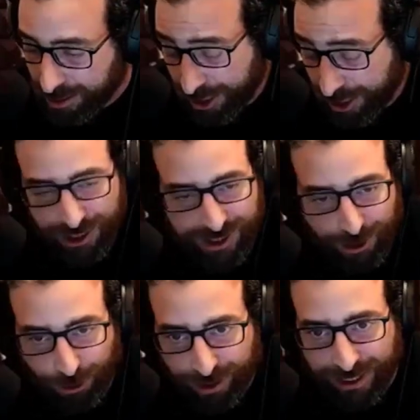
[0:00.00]
just
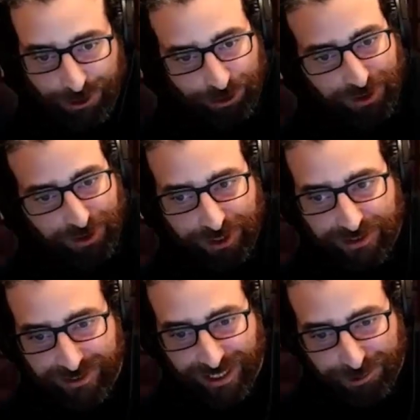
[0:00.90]
looking at 2
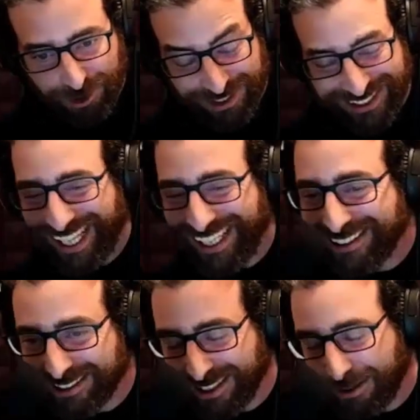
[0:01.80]
different types of
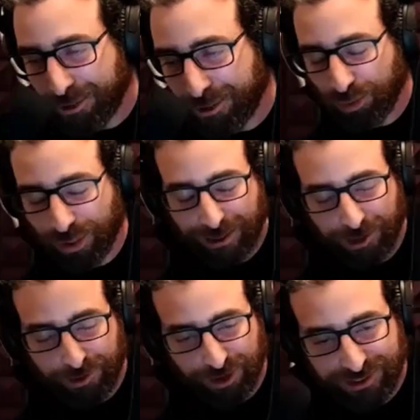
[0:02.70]
sales numbers, one
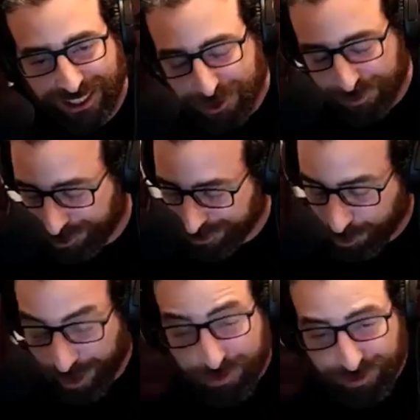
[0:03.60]
coming from Salesforce
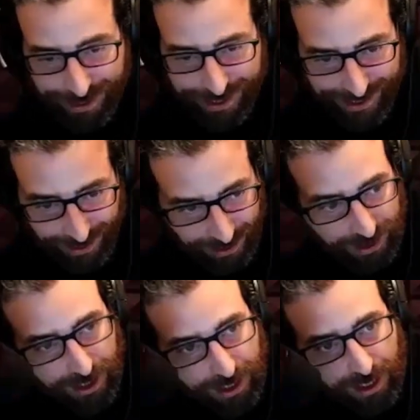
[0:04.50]
and one from Excel.
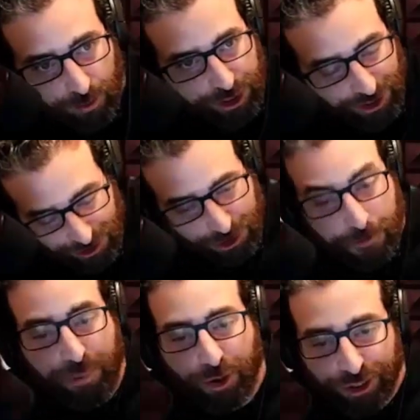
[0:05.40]
which is also
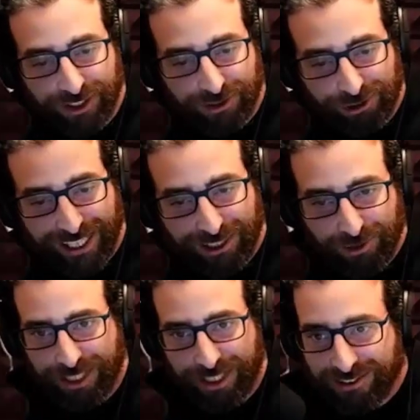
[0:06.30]
important, right?
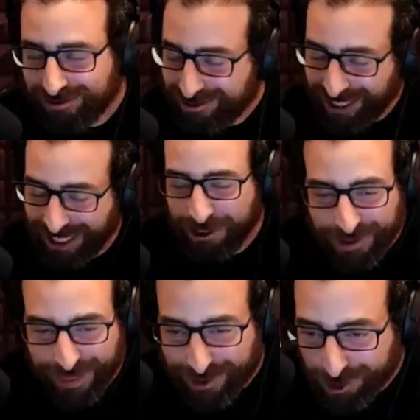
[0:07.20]
We've been dealing
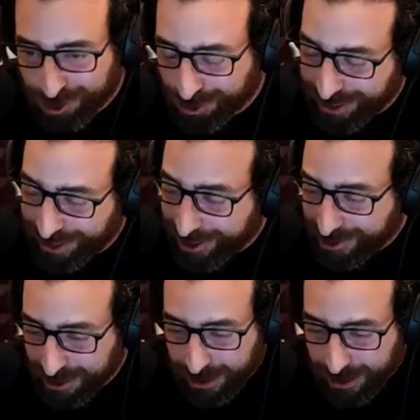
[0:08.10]
with that for 20 years.